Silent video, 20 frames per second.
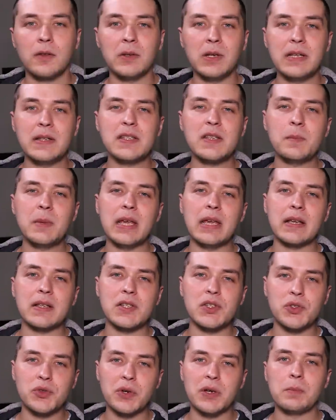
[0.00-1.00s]
There needs to be
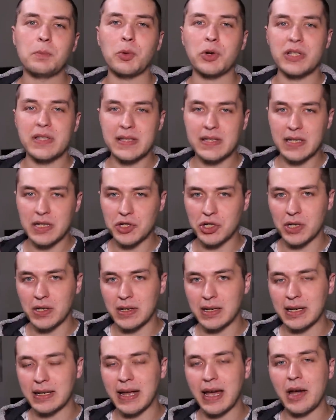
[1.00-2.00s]
extreme
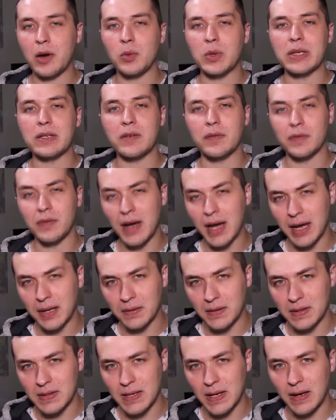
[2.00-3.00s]
precision in how we
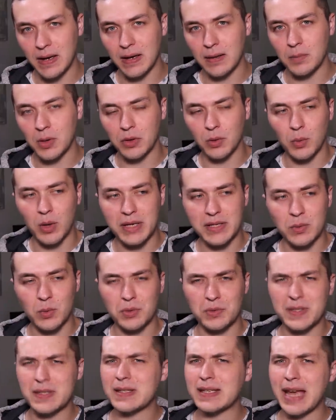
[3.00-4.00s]
divide the time, otherwise it
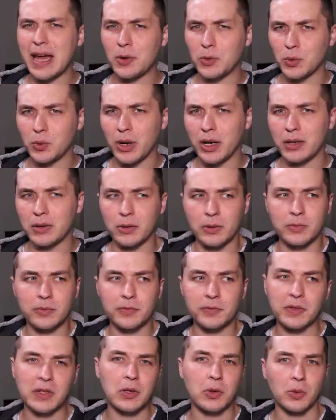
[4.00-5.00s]
won't sound right or
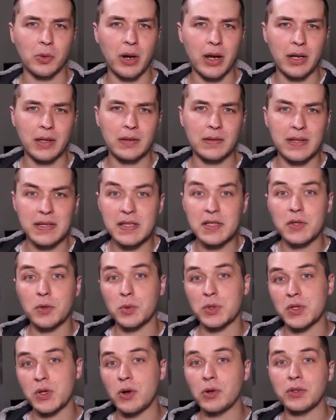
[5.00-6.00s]
feel right. This is
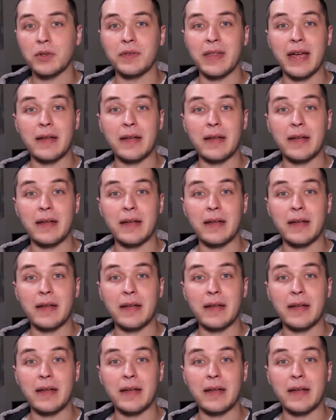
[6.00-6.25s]
the result of